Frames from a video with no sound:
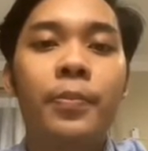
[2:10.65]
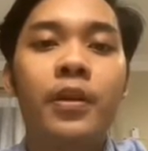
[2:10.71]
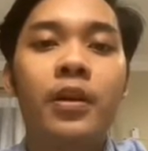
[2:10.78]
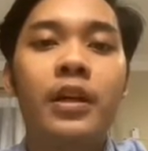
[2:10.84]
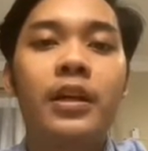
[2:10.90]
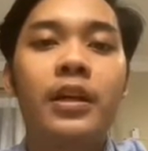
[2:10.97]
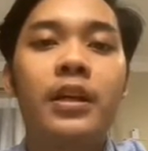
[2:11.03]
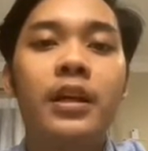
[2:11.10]

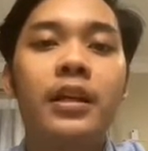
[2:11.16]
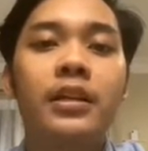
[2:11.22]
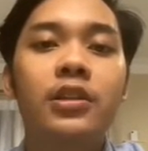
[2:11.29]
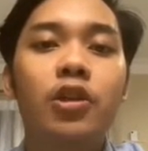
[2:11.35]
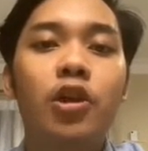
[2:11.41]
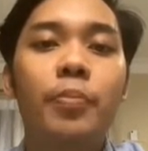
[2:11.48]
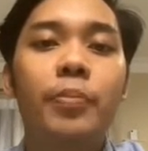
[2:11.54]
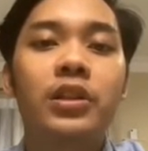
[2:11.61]
Okay, the
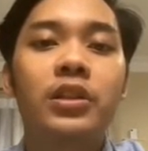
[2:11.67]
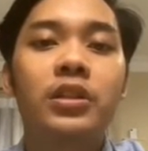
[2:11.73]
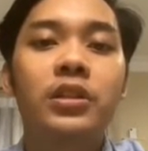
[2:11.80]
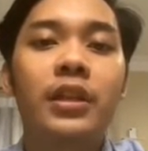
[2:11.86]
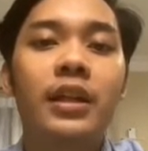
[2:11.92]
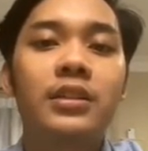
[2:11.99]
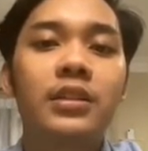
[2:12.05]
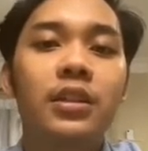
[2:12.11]
highest
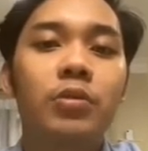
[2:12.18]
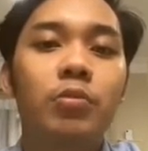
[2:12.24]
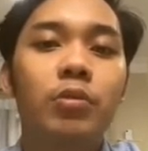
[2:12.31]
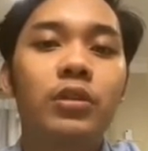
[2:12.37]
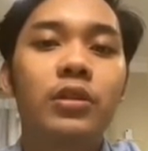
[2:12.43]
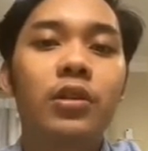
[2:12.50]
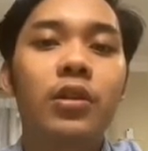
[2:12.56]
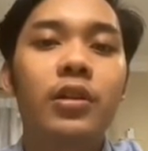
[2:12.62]
occupational accident
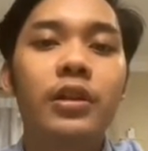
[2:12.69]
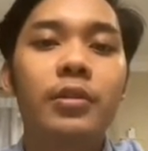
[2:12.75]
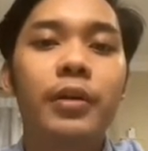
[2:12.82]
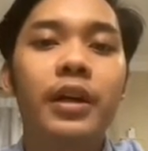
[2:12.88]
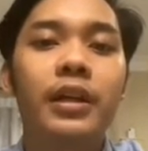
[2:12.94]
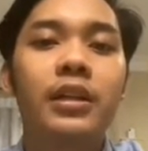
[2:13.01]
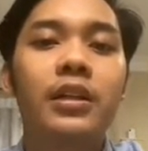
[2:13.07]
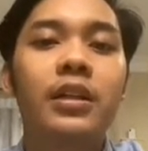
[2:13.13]
was recorded
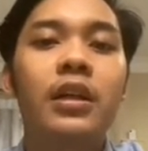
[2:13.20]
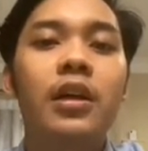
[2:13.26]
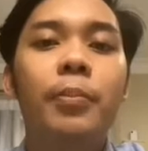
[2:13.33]
by the